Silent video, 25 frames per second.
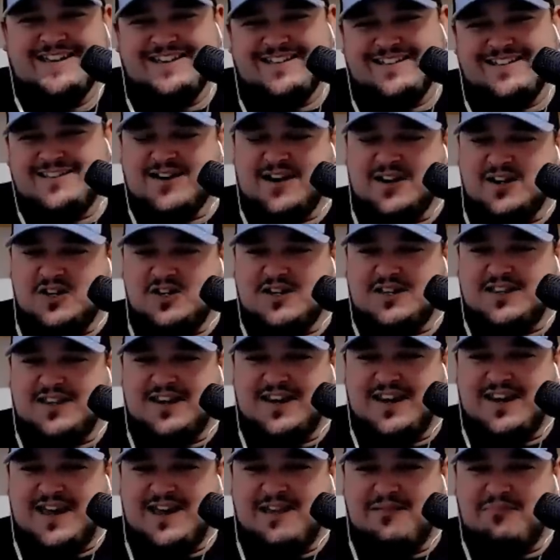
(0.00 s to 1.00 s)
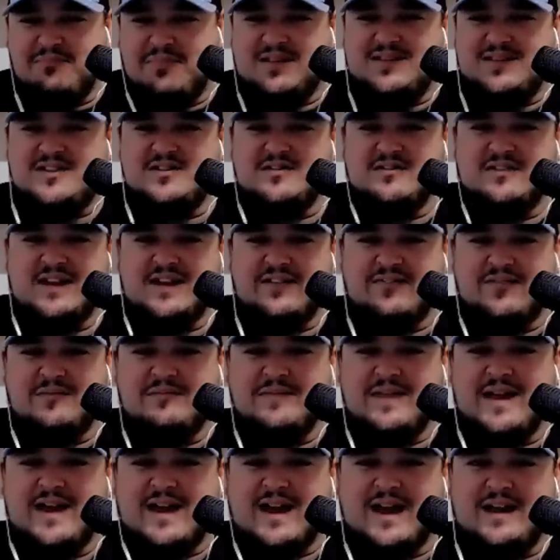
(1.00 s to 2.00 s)
touch at the net, but still giving
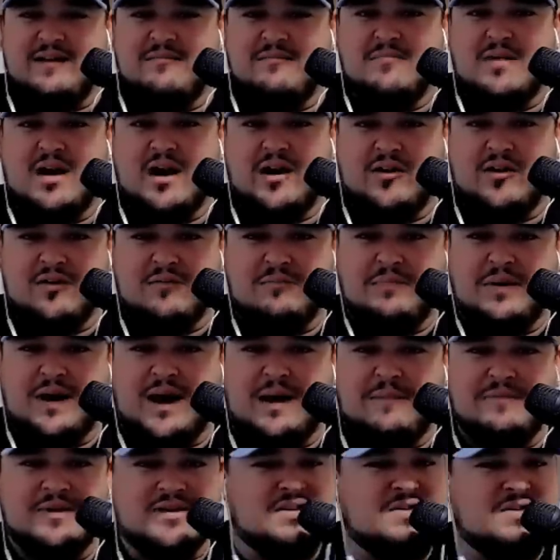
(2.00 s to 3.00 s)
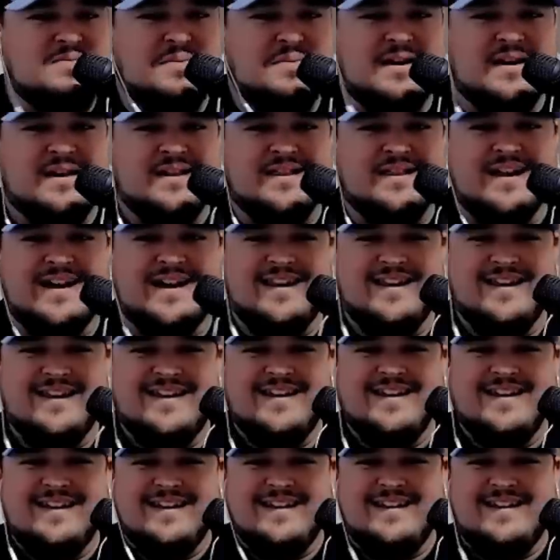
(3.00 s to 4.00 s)
them that kind of modern pop and spin that
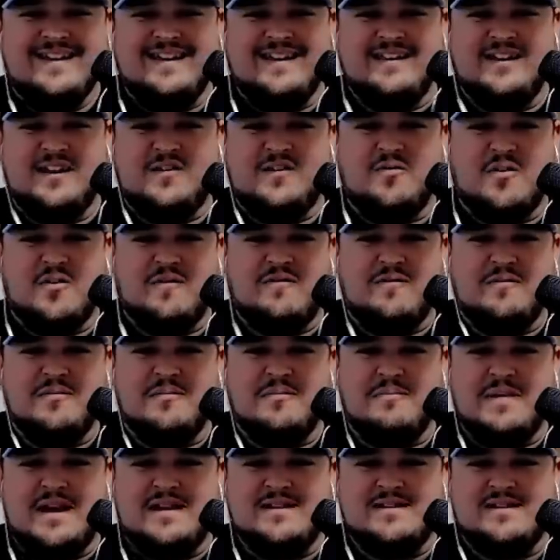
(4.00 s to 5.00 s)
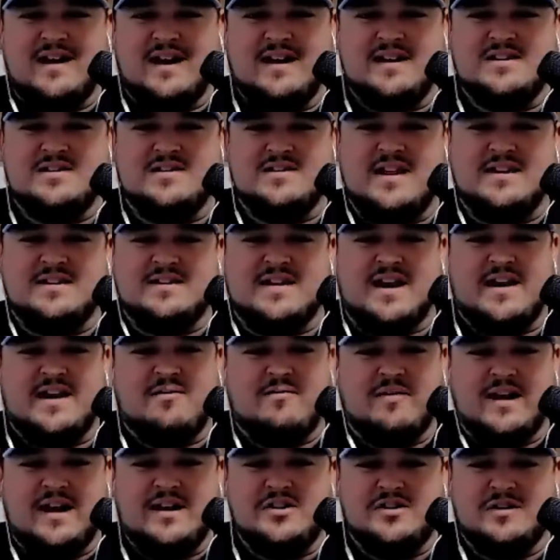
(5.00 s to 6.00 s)
he looks for from the baseline. So that's kind of
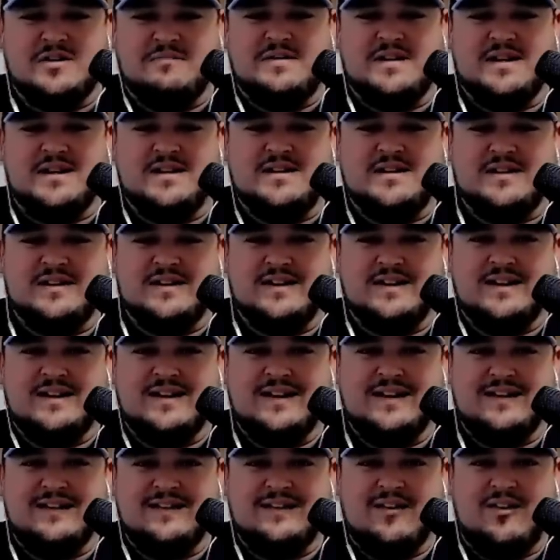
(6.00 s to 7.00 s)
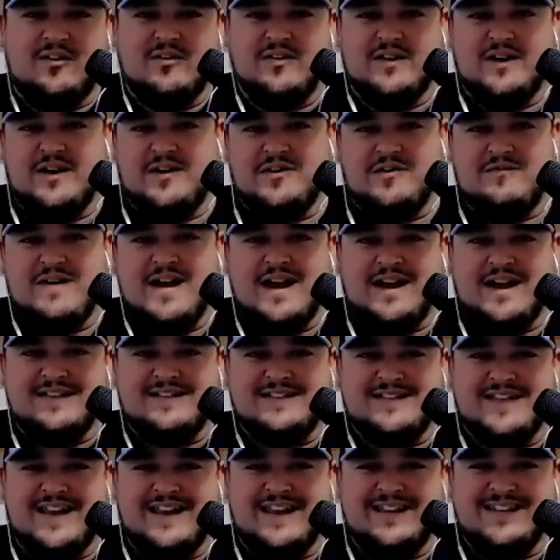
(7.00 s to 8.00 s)
when I jumped into all the other
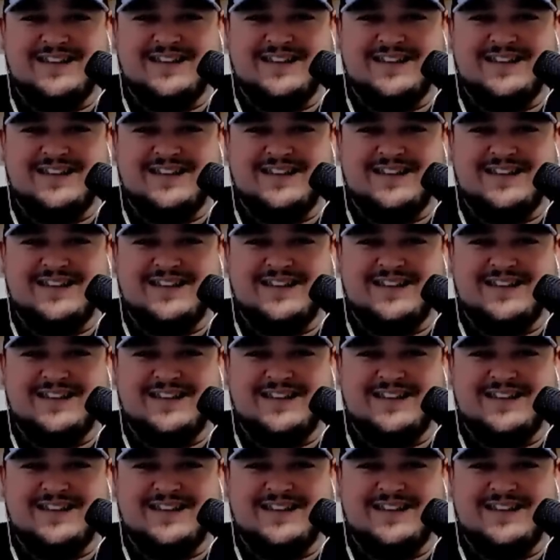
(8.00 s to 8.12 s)
rackets that